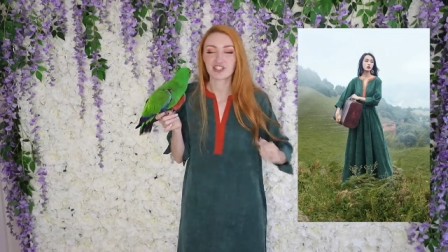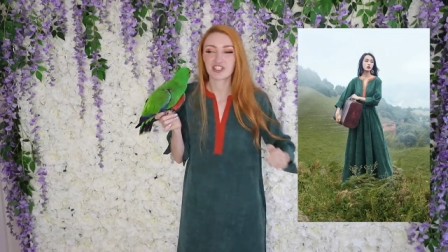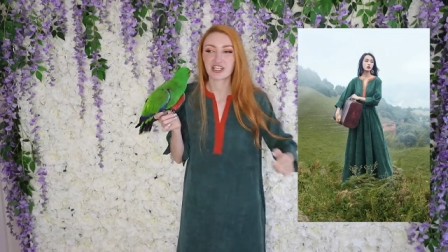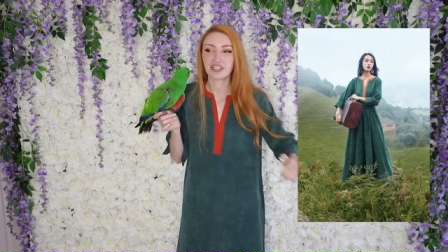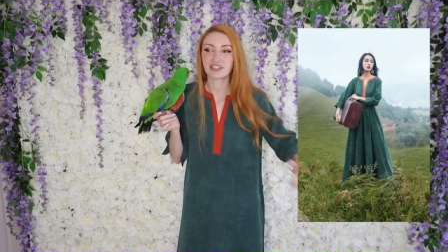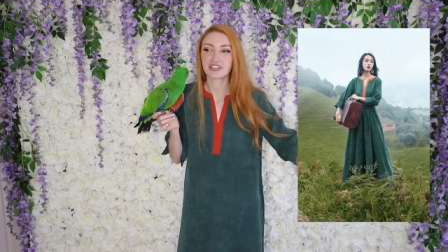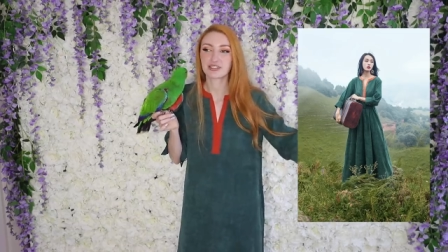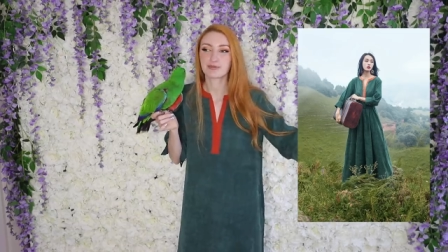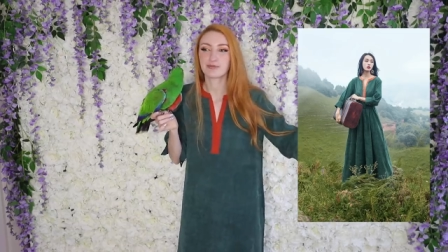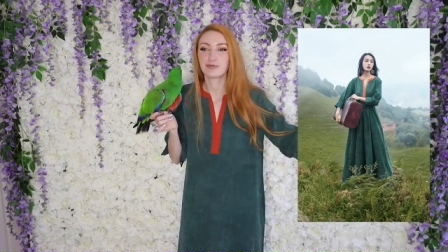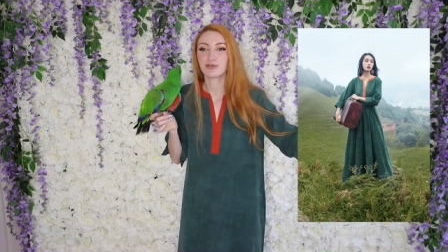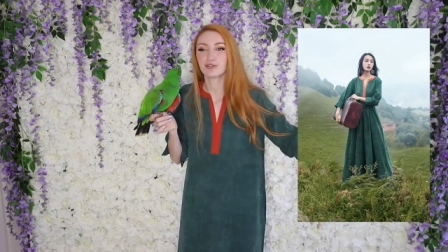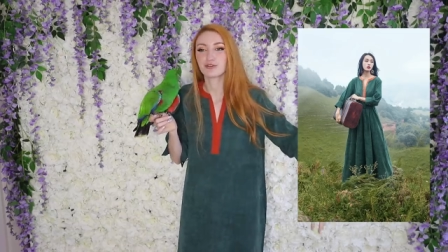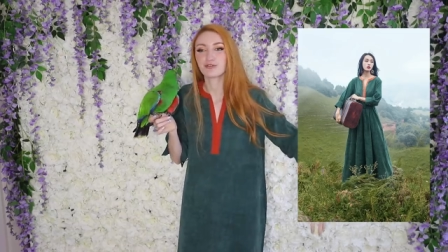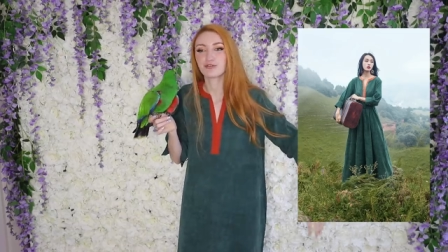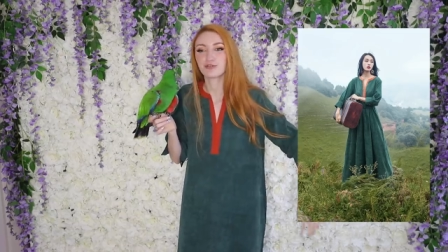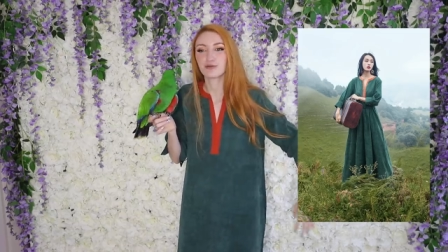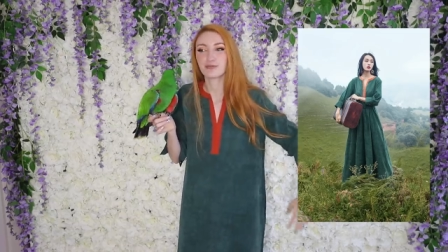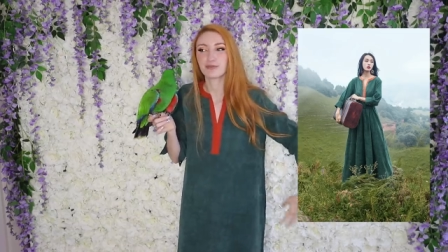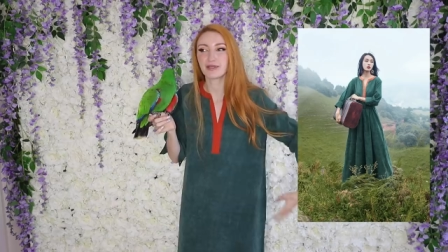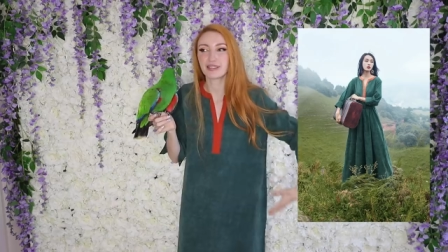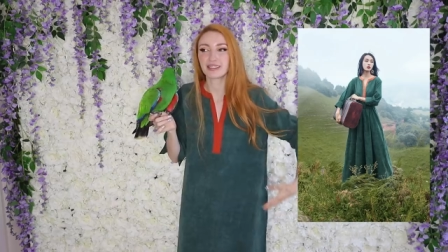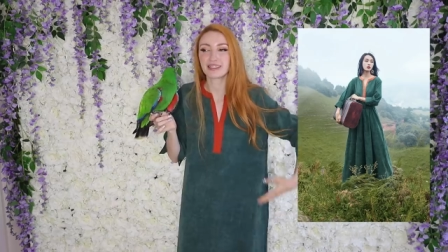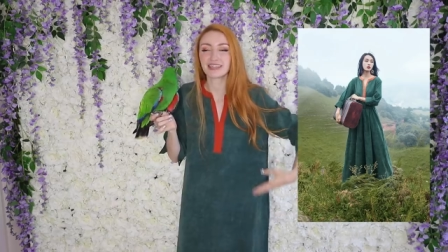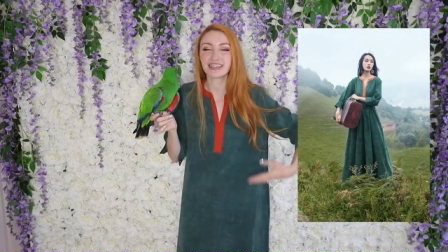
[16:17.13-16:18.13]
She had this
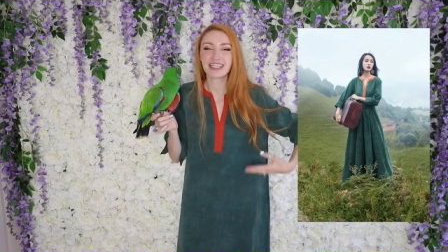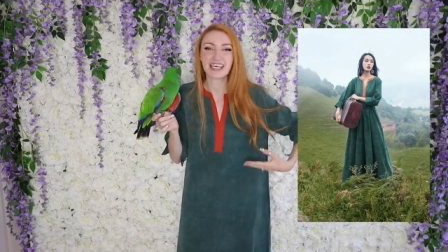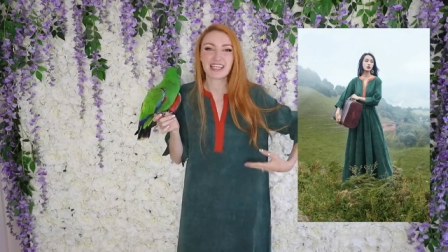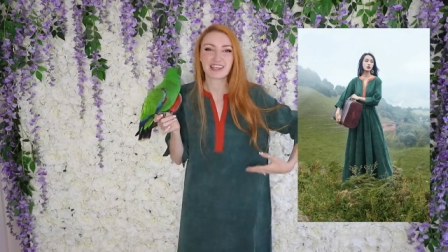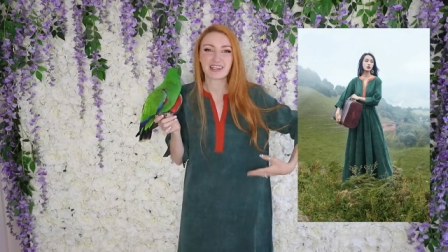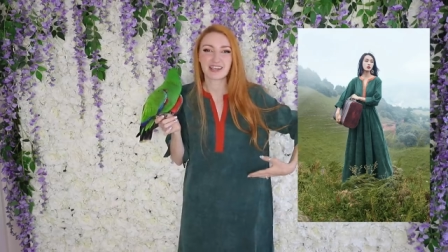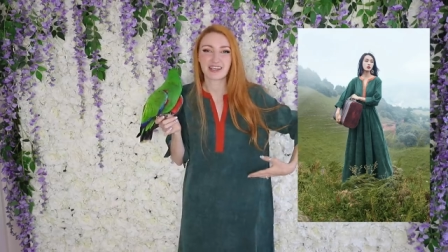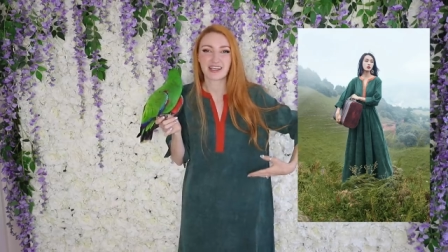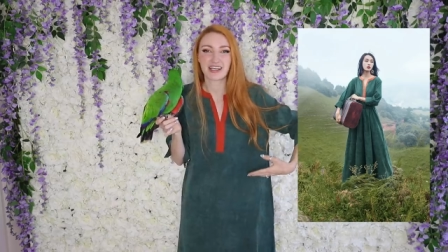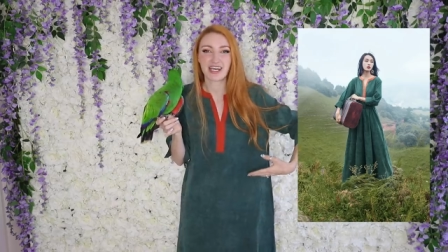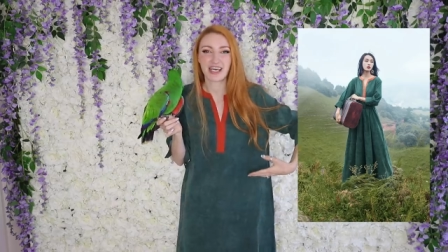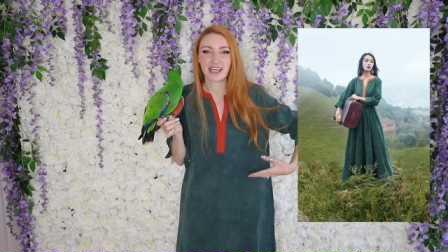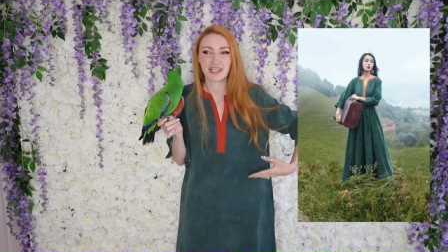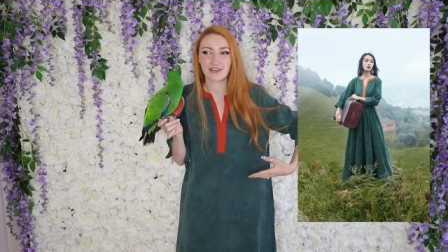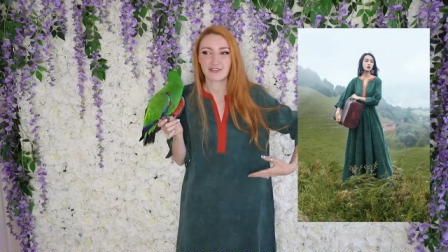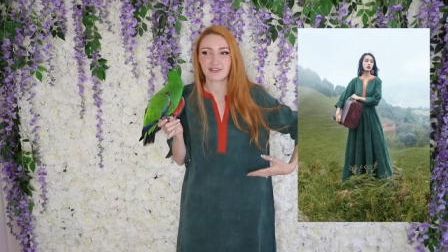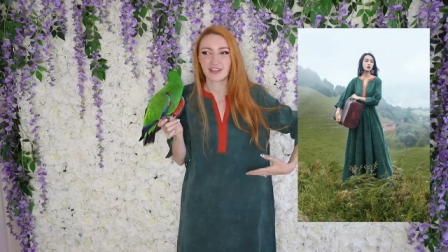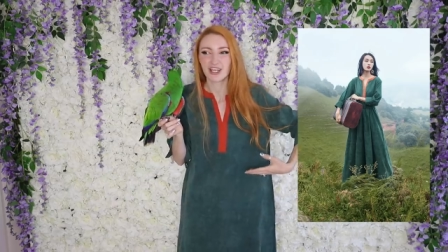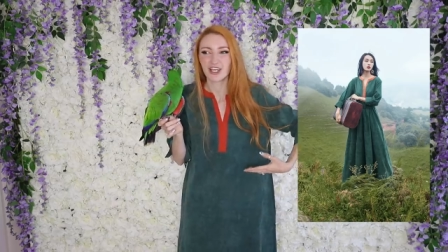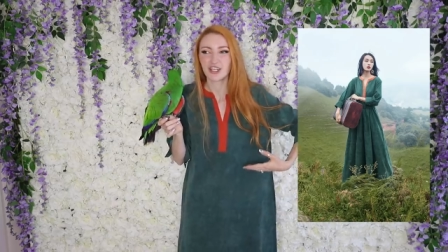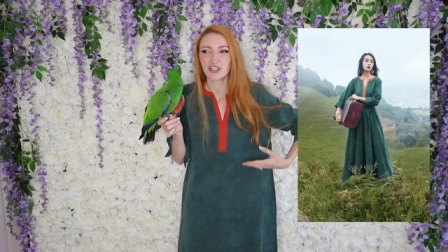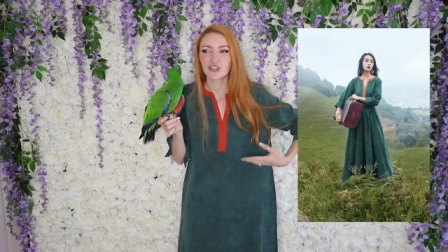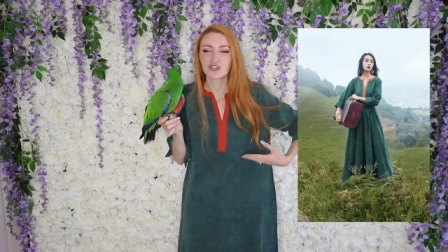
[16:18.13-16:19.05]
beautiful big leather kind of